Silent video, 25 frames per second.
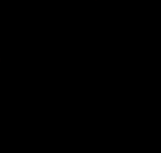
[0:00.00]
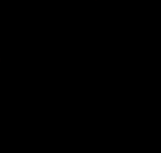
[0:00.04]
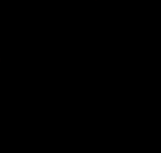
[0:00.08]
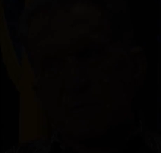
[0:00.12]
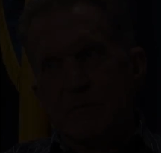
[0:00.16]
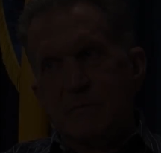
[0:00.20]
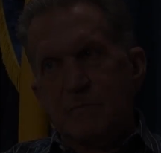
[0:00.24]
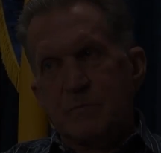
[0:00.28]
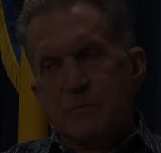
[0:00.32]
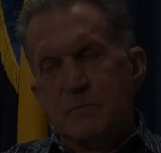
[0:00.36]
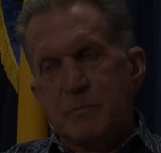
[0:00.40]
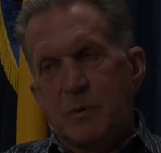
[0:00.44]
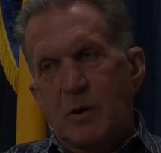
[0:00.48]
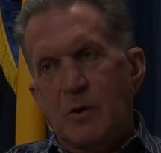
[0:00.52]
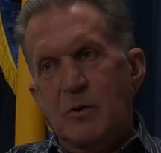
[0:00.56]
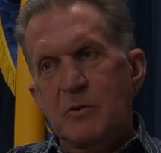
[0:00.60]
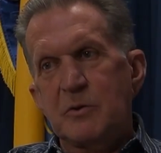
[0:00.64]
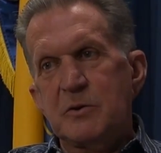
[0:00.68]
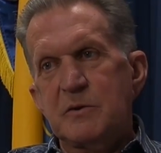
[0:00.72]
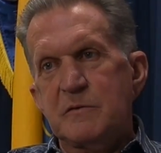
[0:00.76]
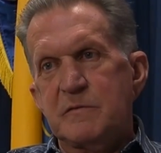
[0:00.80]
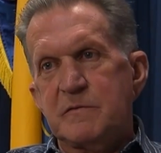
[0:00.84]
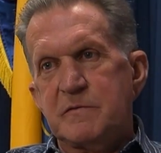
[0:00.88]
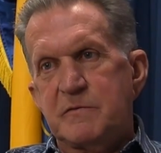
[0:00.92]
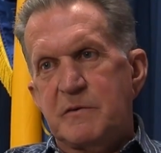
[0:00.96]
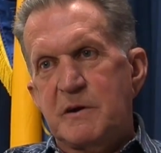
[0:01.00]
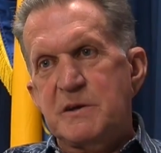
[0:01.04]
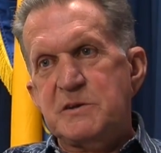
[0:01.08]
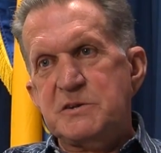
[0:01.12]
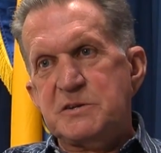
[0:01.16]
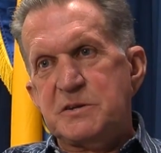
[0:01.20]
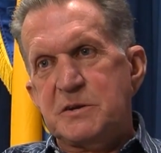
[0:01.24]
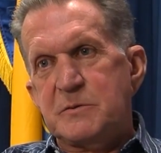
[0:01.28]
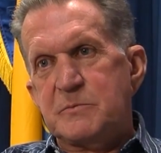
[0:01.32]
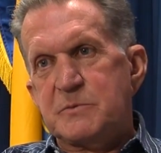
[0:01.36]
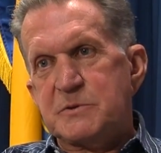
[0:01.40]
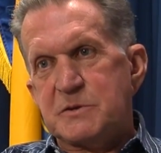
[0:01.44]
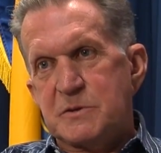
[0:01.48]
The bond of
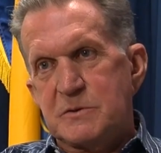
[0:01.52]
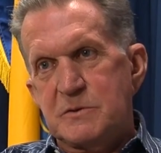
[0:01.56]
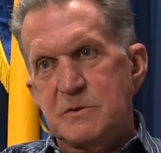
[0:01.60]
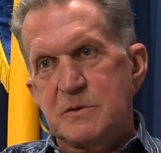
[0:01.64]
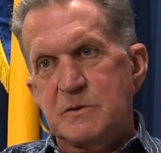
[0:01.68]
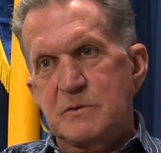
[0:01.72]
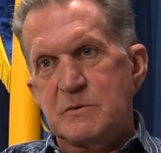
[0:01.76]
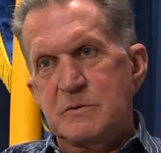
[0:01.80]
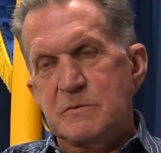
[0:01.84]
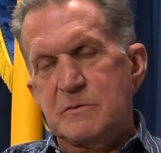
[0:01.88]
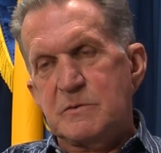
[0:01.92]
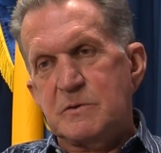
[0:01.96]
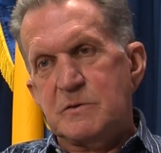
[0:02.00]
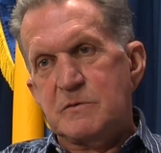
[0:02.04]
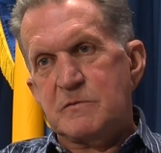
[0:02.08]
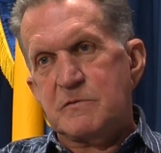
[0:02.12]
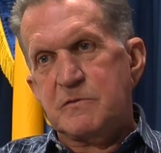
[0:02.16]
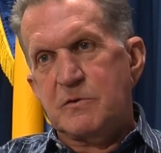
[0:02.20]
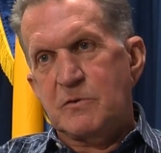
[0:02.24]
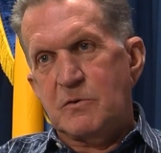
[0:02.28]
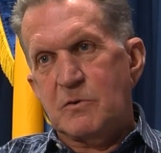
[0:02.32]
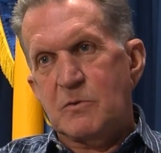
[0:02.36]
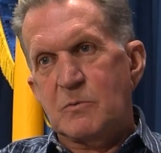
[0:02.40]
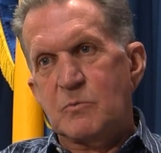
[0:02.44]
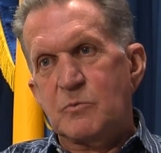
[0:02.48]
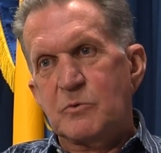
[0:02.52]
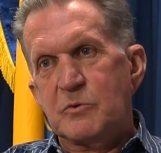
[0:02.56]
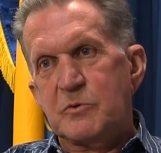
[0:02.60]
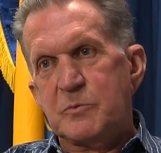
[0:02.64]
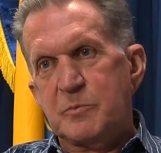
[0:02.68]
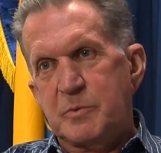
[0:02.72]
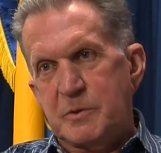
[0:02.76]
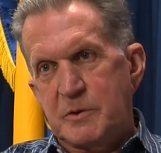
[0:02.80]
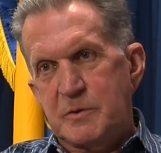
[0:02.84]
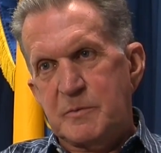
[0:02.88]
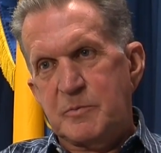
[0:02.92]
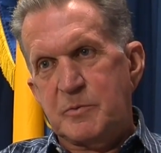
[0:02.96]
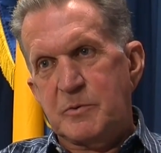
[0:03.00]
friendships that you form
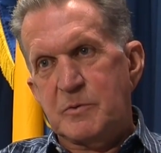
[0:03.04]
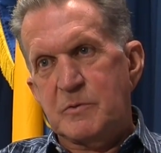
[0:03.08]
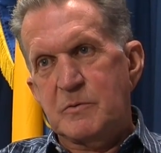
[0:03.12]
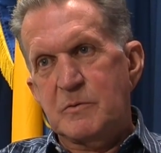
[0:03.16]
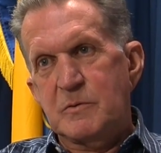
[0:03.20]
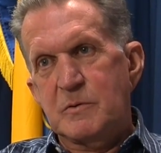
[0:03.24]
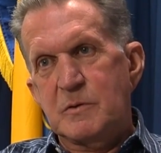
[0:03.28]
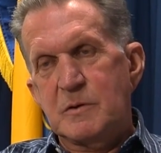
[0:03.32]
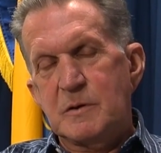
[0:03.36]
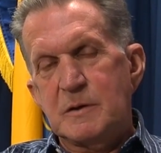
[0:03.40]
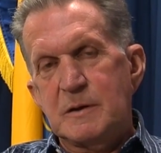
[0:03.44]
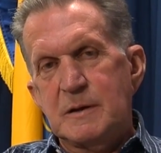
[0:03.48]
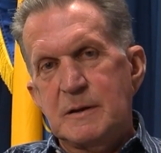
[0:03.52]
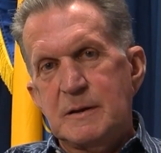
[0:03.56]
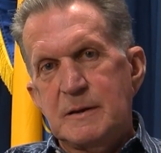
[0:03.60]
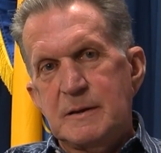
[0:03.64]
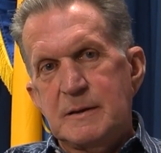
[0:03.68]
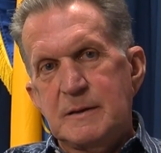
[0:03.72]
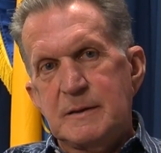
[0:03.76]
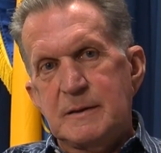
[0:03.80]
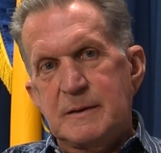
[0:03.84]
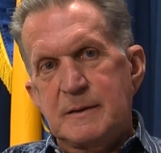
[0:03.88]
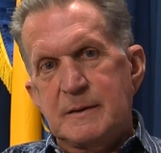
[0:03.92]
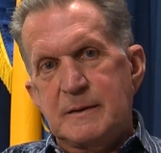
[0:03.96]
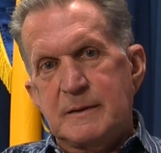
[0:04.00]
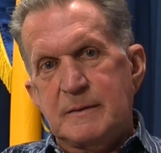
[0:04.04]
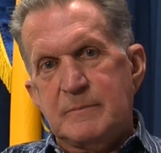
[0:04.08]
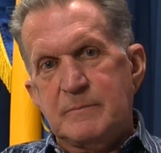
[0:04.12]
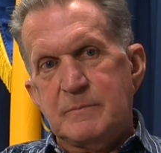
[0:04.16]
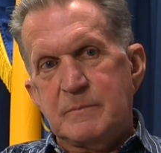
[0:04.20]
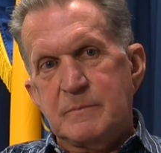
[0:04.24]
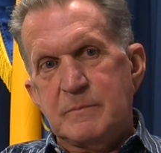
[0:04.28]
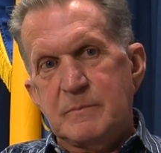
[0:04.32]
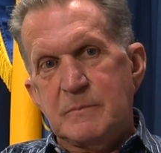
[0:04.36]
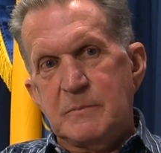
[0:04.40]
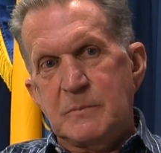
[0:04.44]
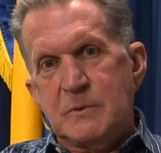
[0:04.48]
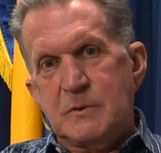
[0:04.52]
with people,
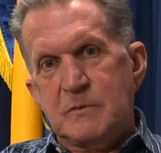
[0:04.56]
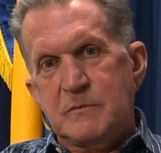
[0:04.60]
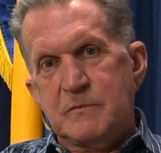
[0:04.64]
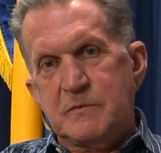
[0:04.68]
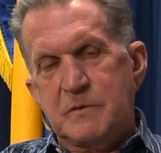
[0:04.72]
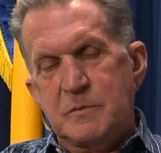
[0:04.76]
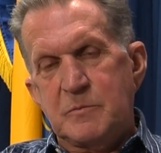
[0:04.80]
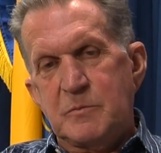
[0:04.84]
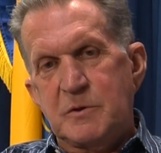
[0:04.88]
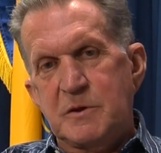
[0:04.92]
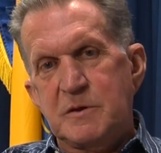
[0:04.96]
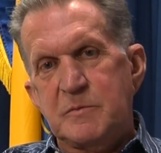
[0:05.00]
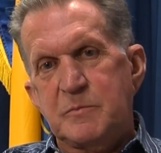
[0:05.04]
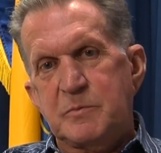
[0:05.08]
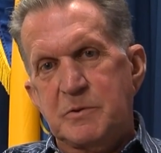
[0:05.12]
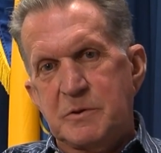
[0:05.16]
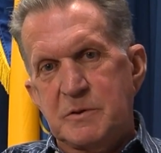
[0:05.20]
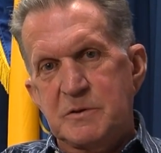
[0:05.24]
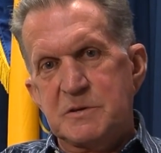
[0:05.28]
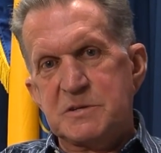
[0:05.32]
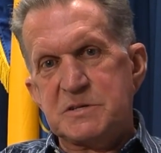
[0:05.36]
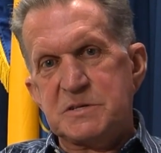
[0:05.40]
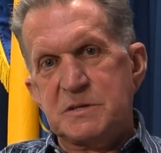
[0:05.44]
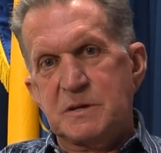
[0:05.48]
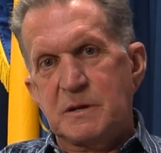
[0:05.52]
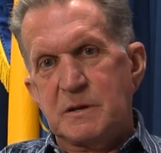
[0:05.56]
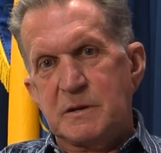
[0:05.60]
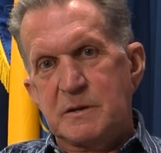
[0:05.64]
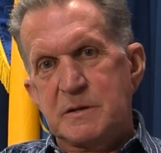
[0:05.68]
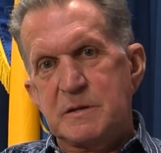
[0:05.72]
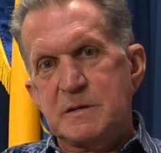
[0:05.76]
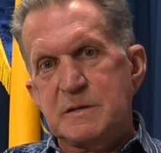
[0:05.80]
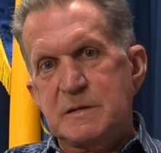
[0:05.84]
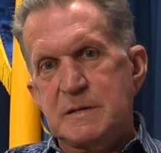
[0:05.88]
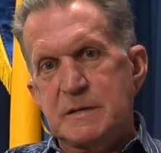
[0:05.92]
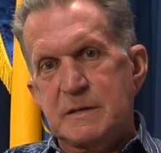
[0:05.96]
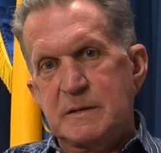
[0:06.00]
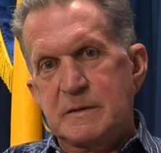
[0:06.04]
and for me
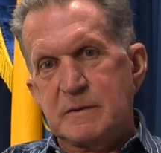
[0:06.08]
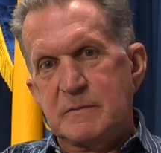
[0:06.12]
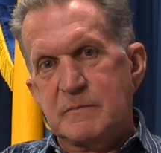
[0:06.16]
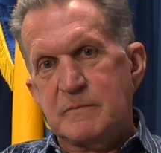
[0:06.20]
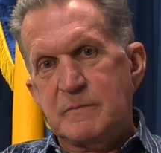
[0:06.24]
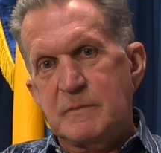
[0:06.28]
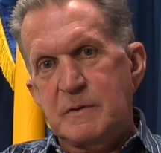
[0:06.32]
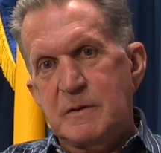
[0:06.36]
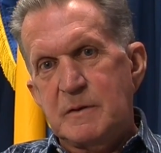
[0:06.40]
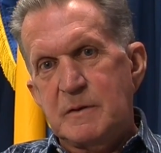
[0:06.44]
personally, I